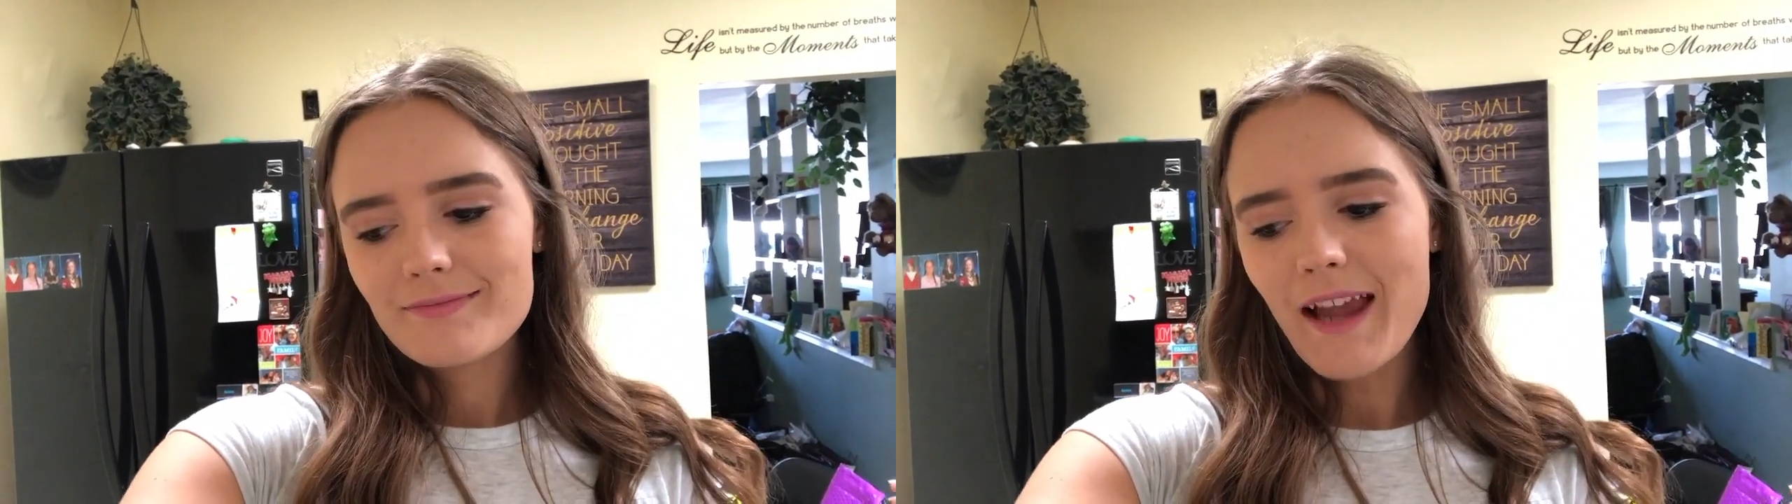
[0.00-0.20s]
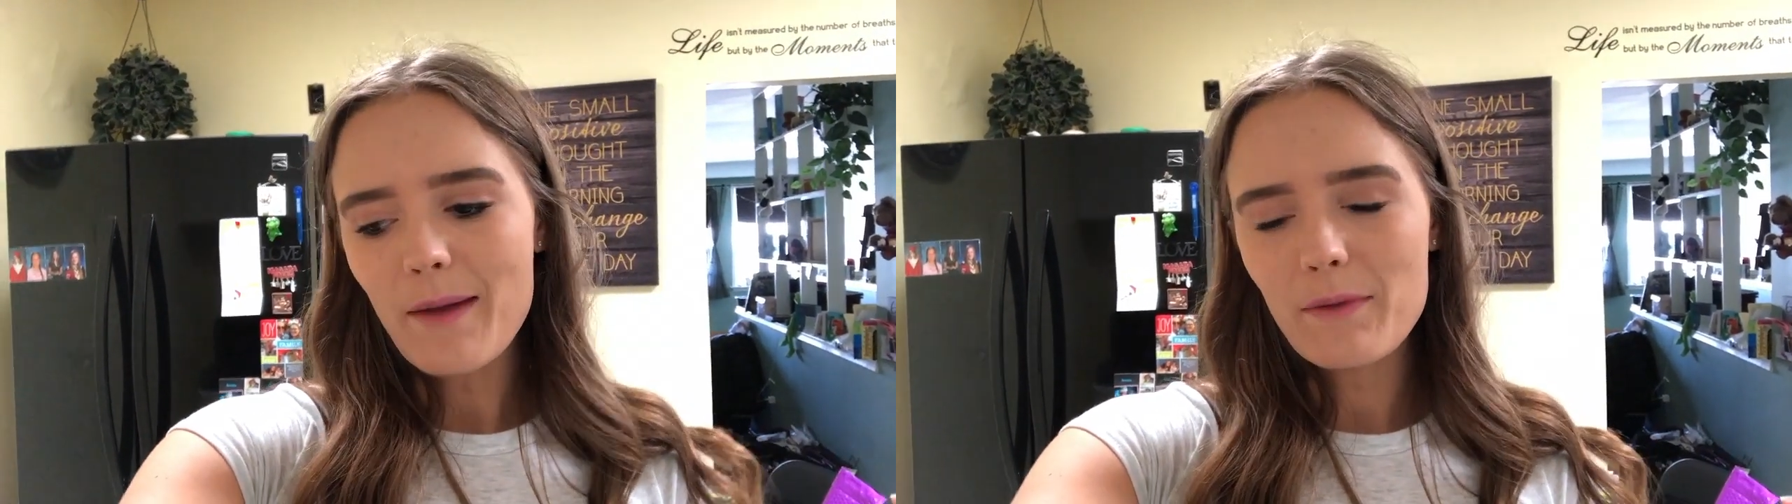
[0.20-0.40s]

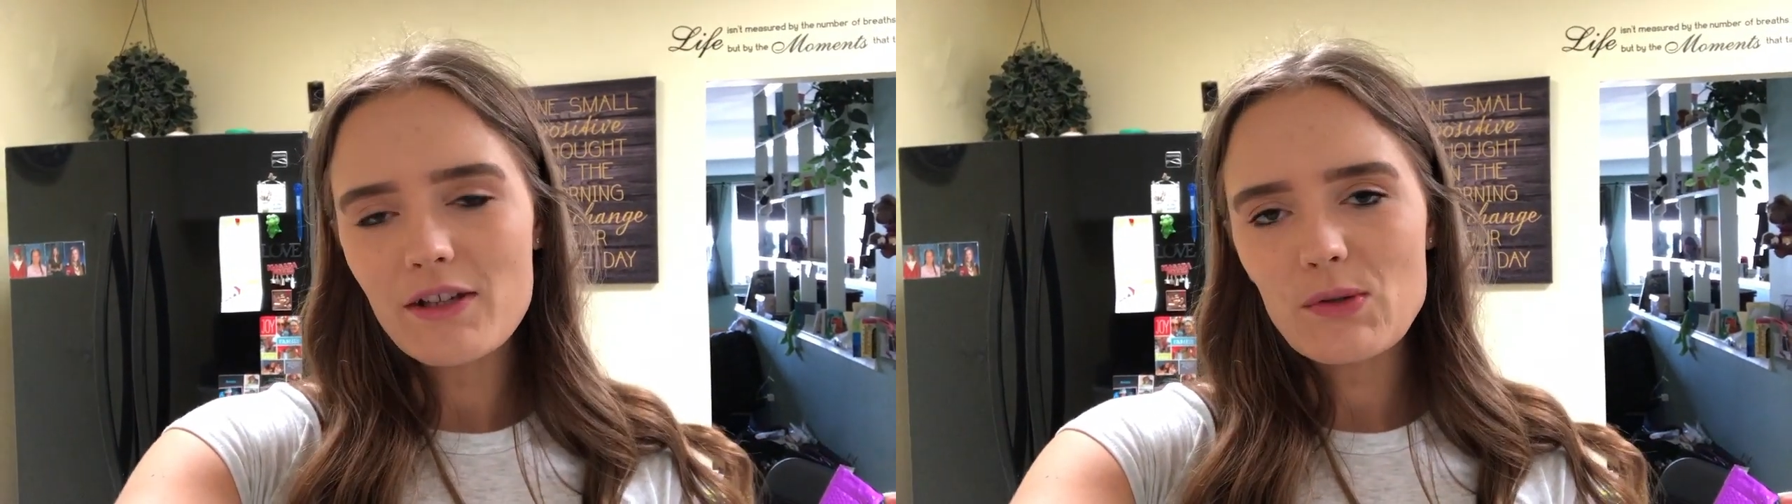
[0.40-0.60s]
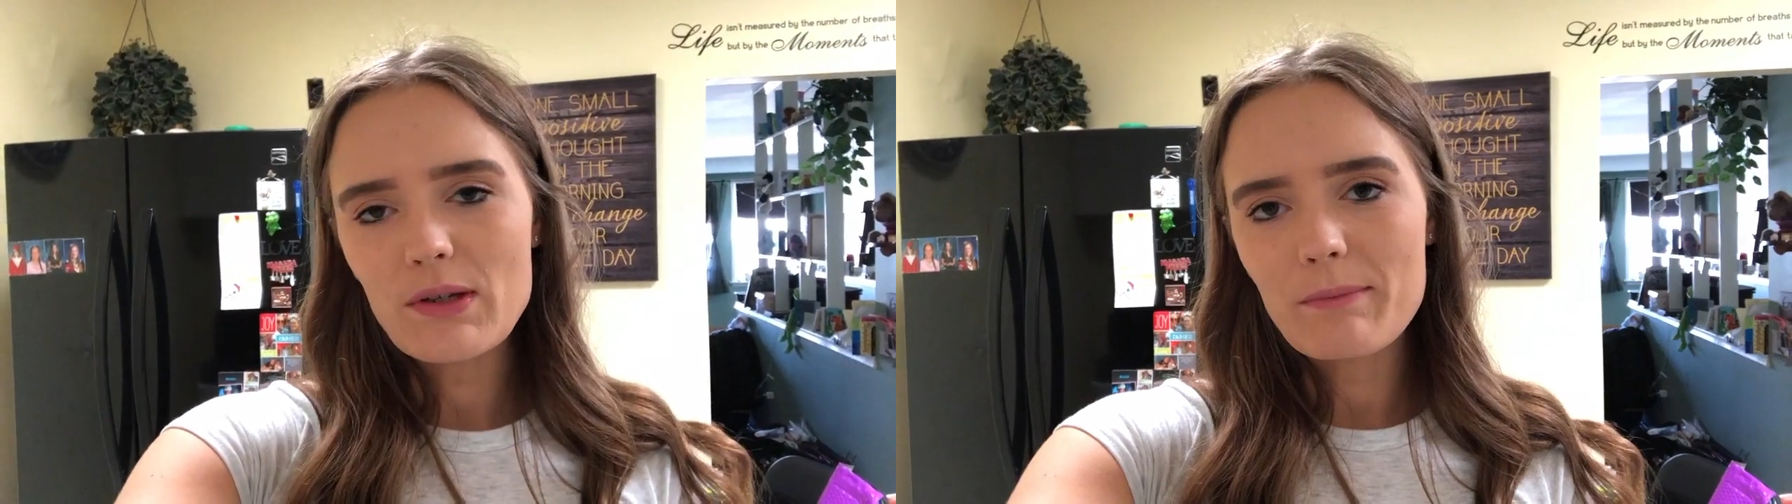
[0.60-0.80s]
I'm
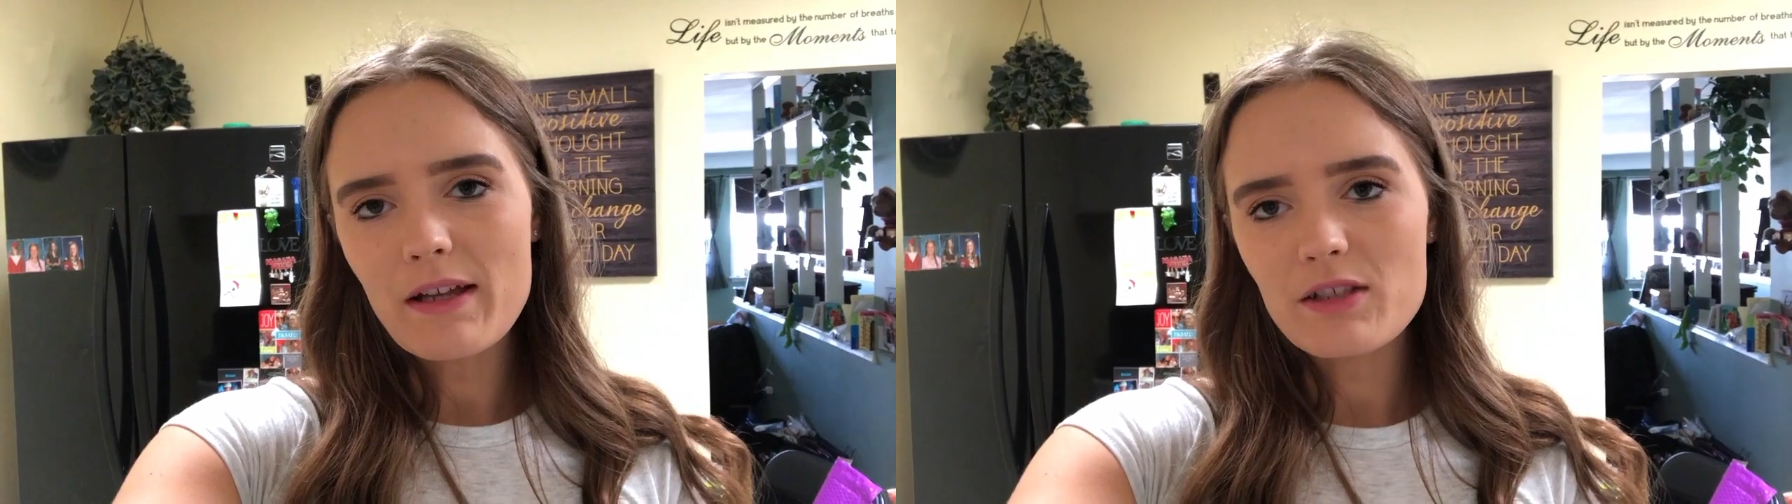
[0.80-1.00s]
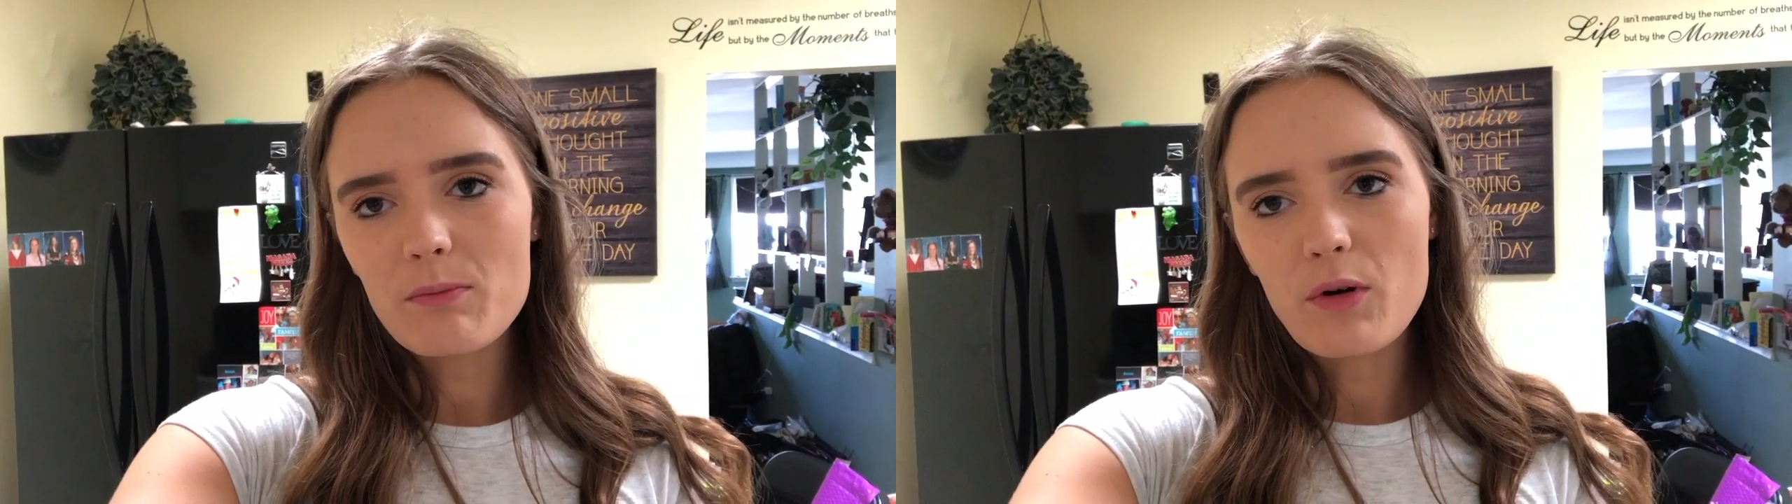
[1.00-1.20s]
not doing
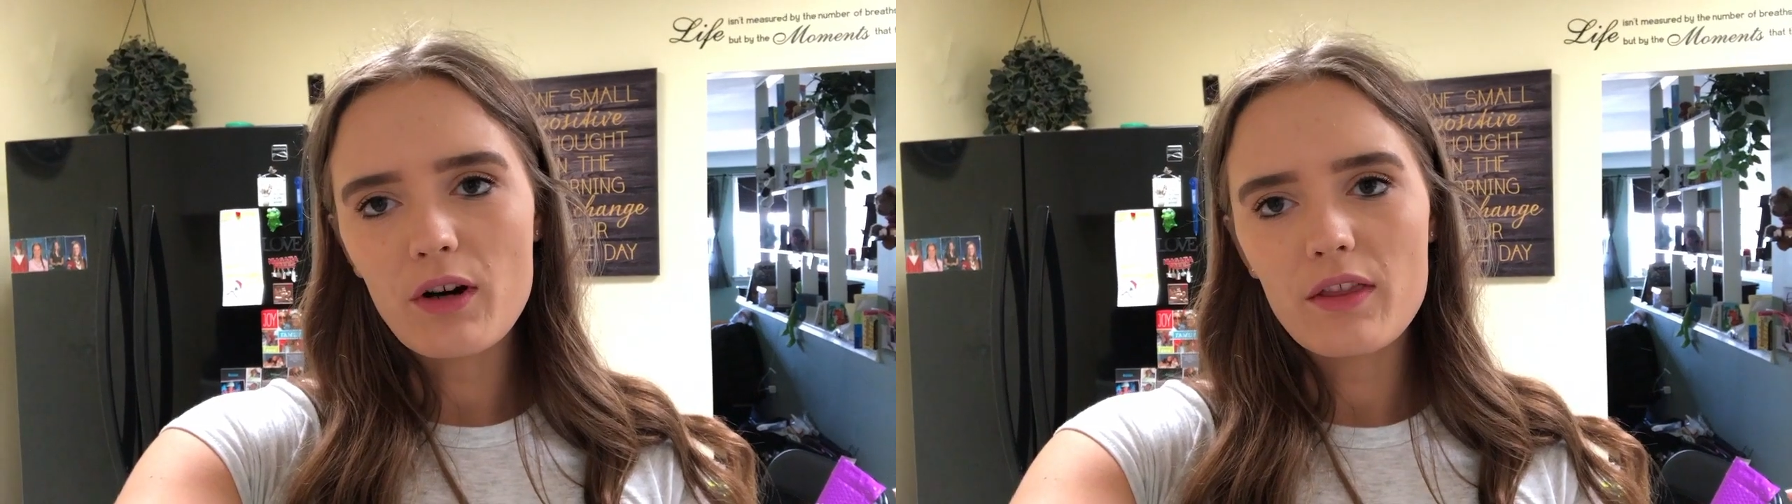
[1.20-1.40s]
much more